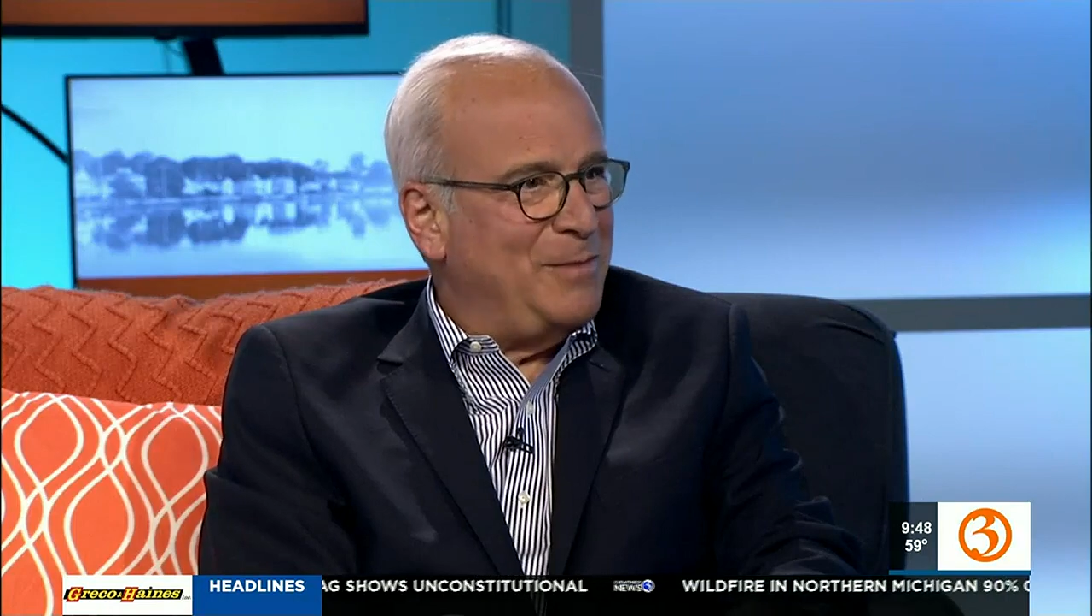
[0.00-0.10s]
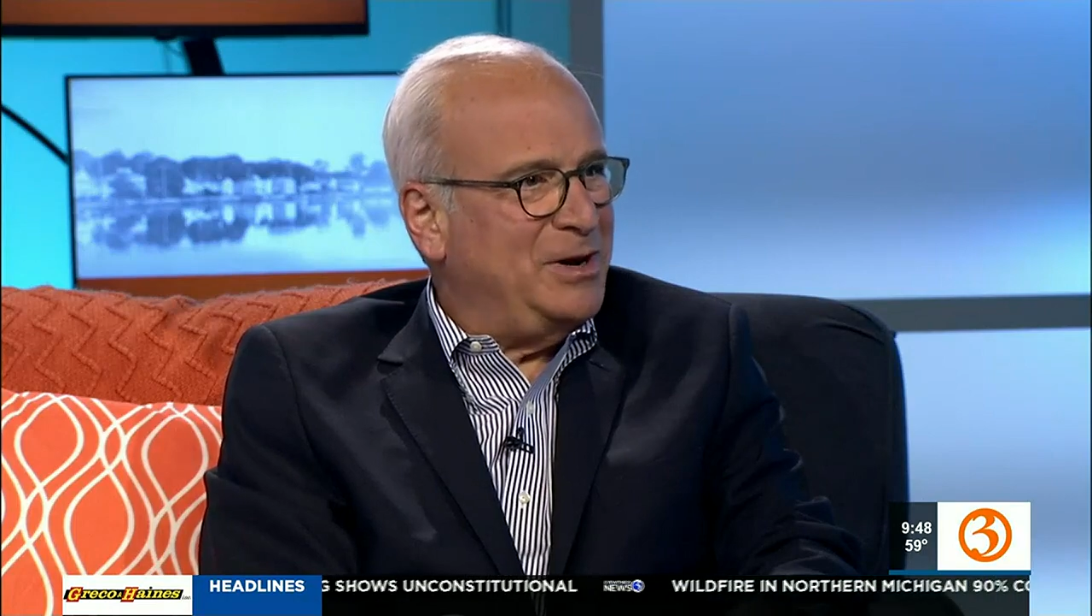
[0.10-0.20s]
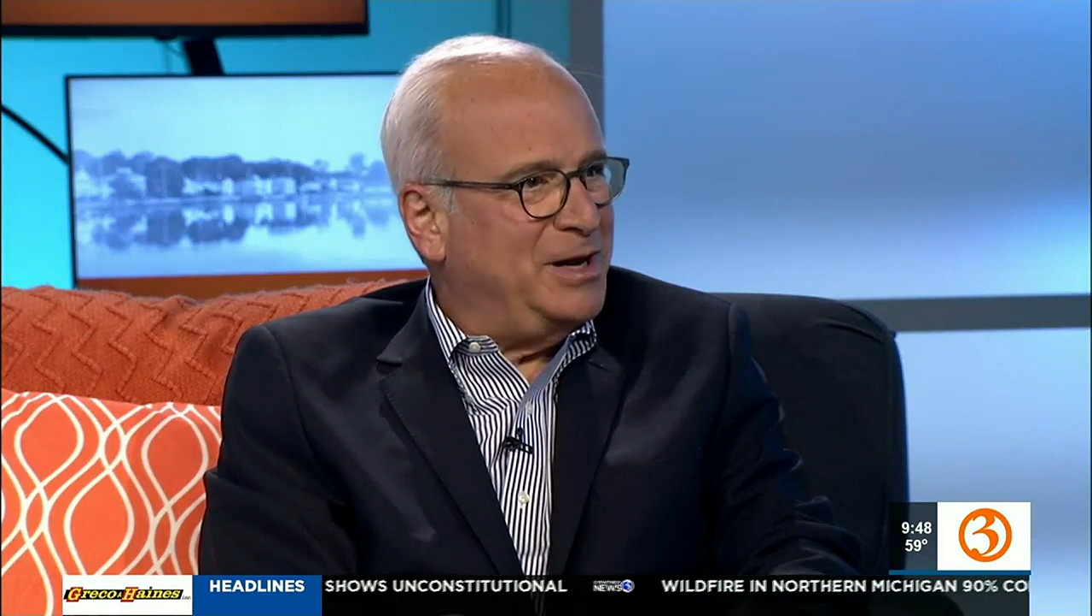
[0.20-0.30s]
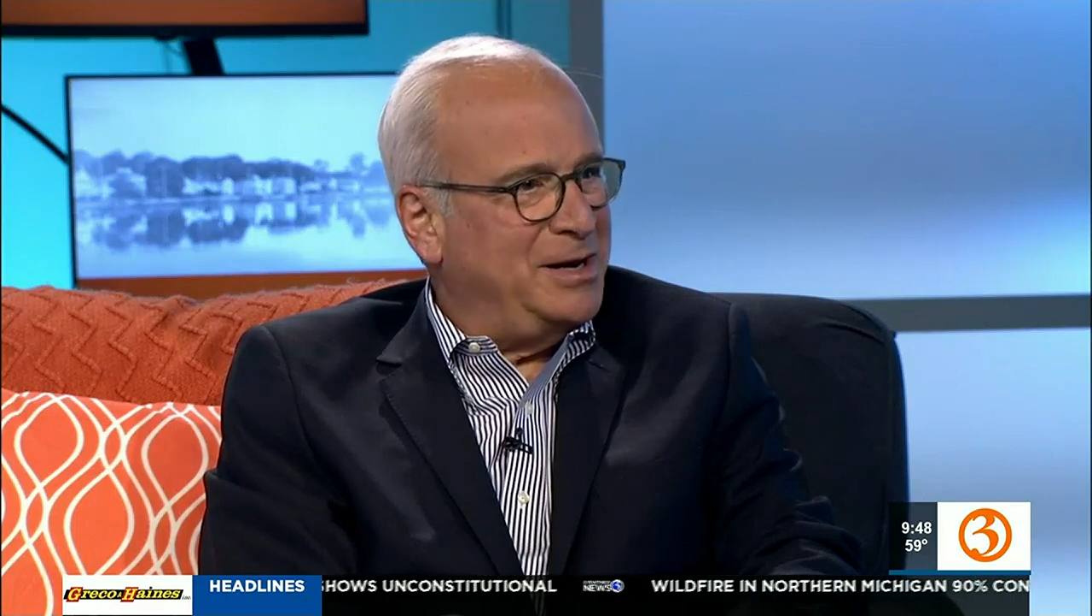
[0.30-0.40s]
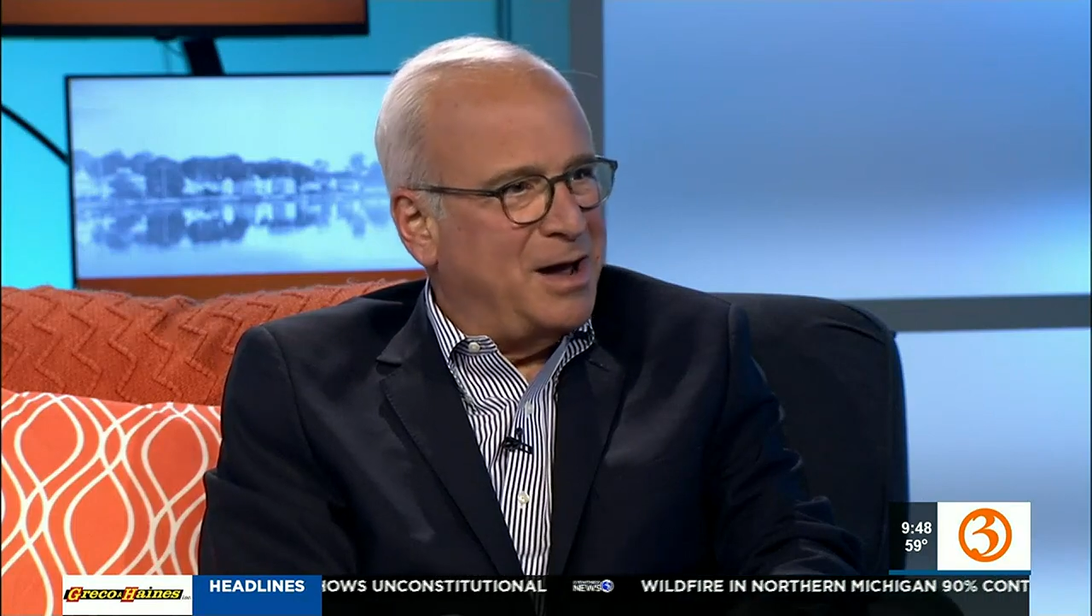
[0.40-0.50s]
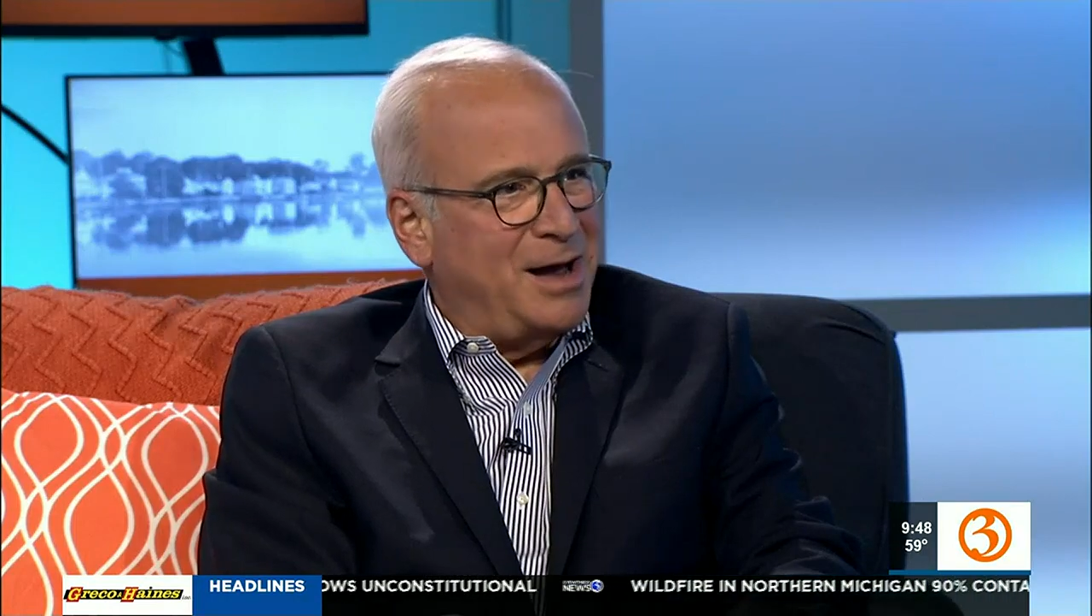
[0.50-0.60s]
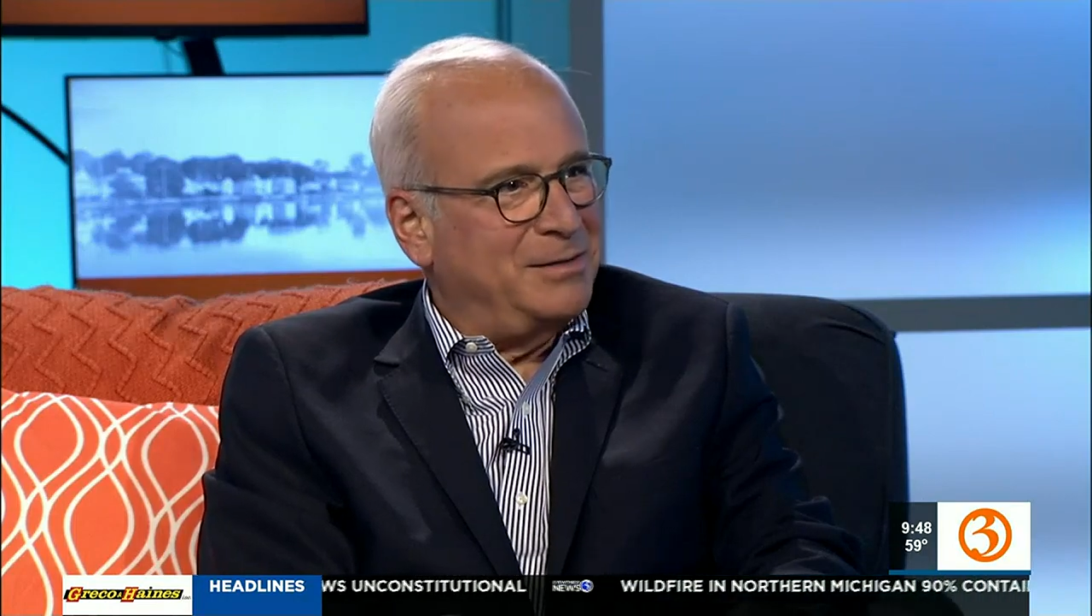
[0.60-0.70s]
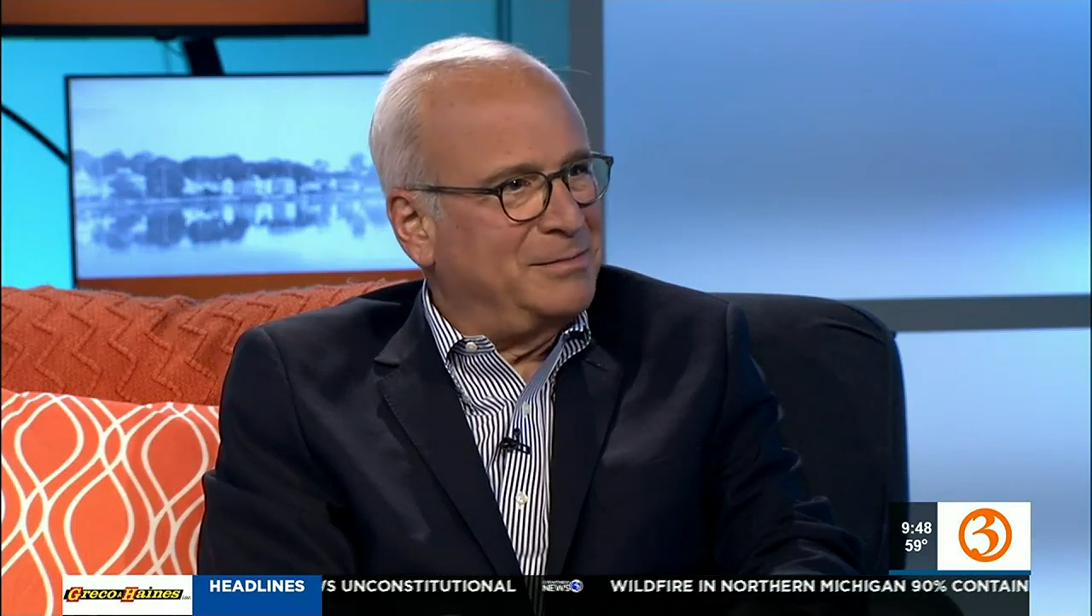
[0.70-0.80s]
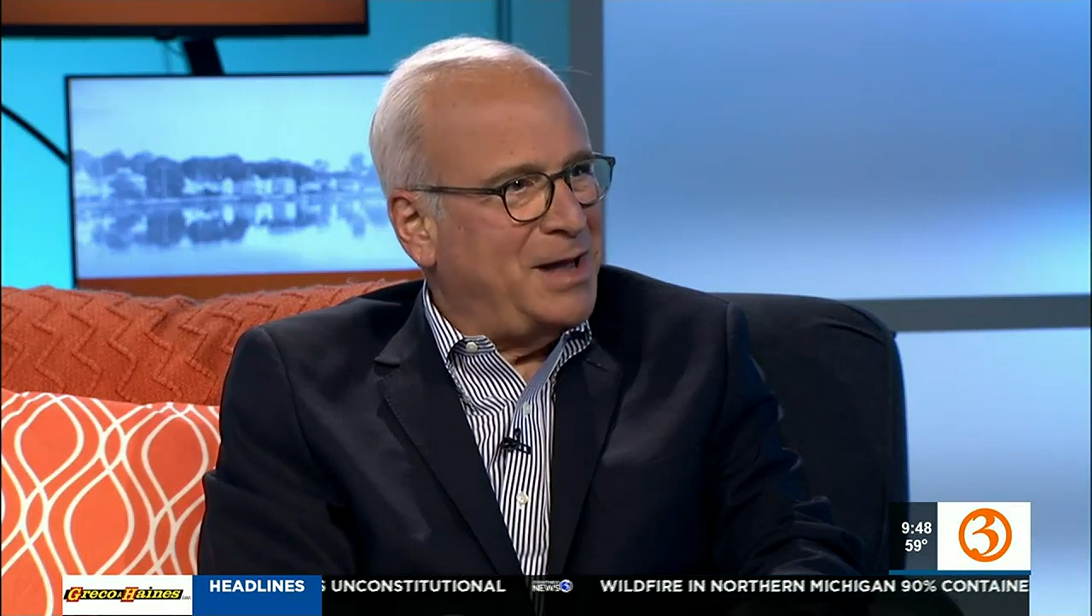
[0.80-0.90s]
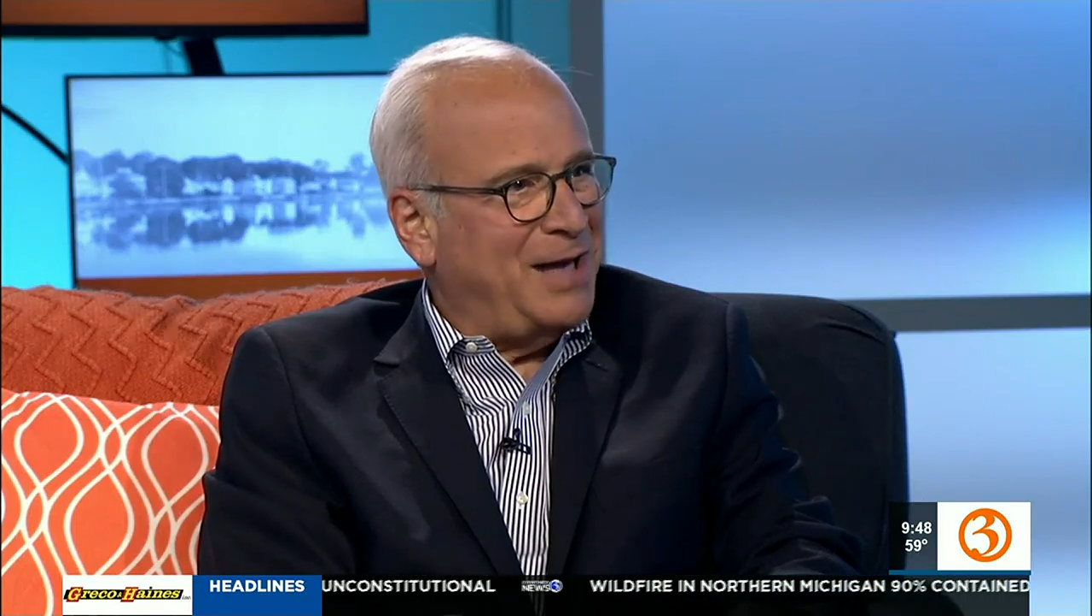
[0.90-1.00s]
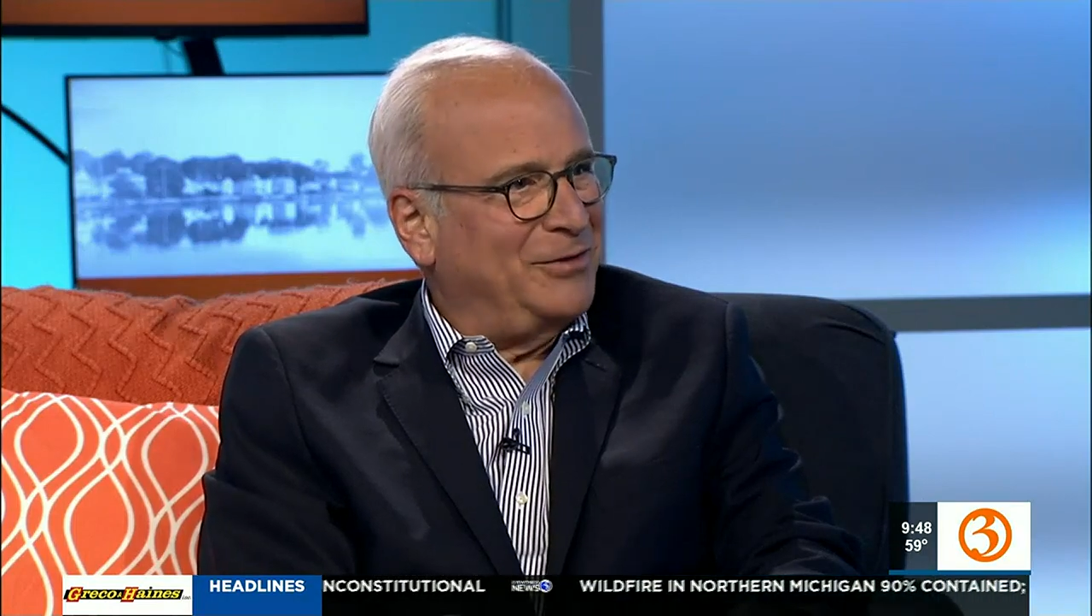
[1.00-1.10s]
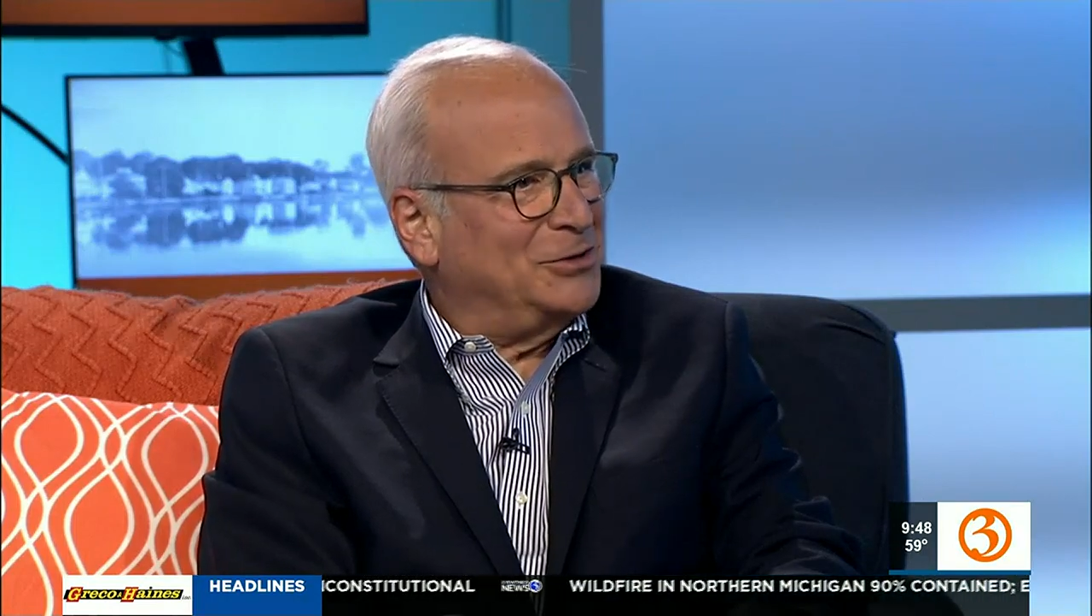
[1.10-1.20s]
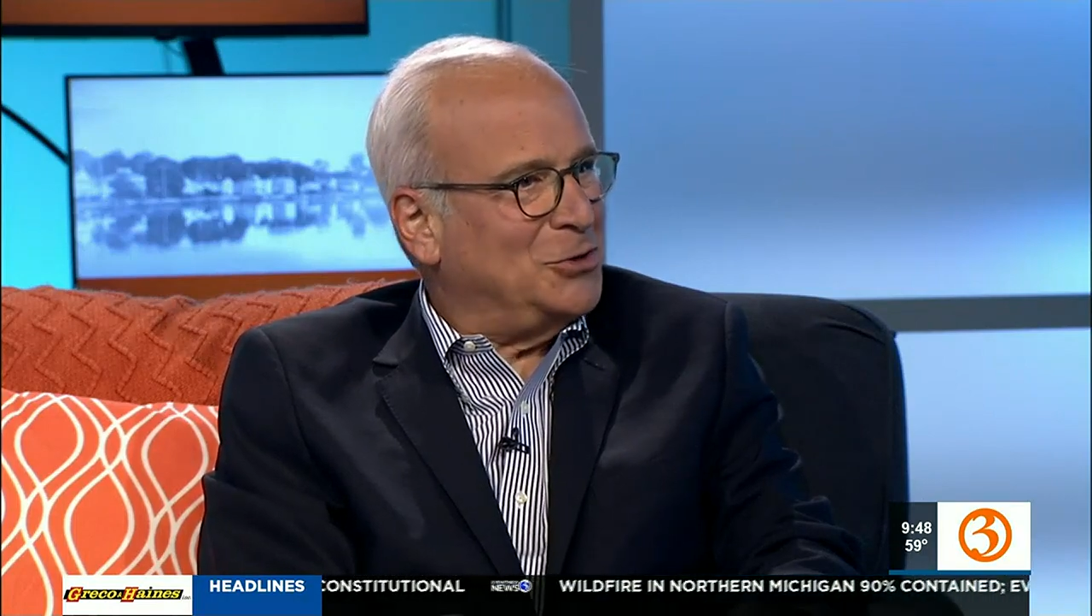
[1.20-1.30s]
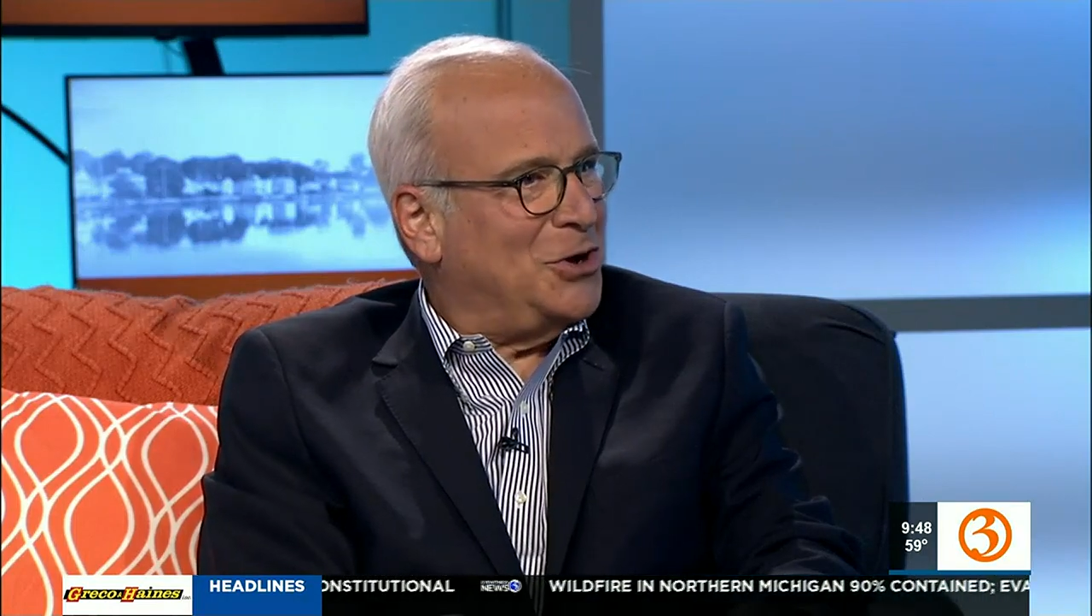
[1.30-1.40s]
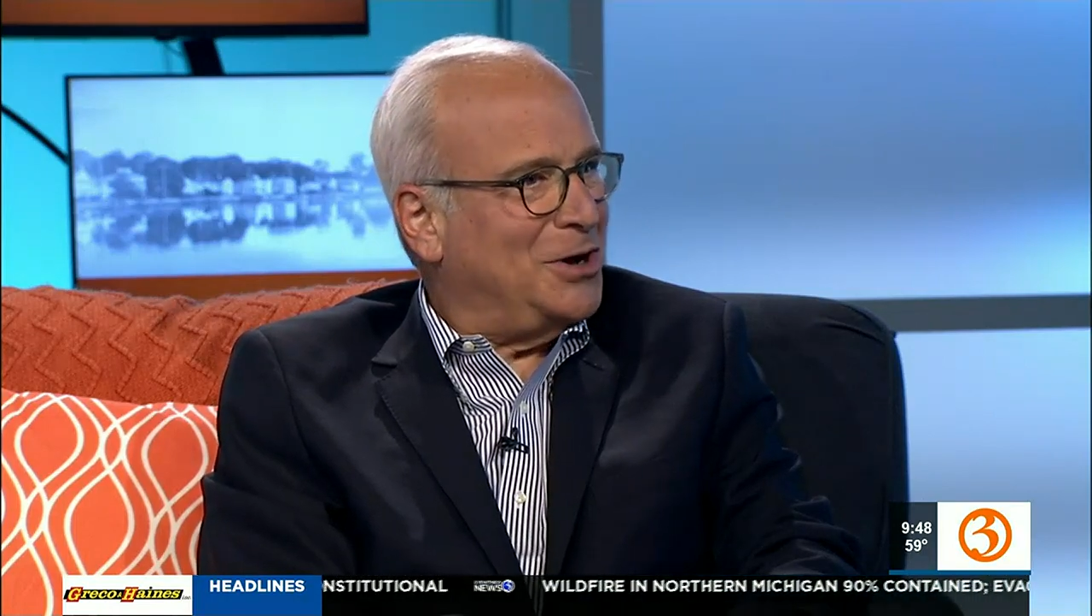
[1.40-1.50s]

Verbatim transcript: remedy not having a dog.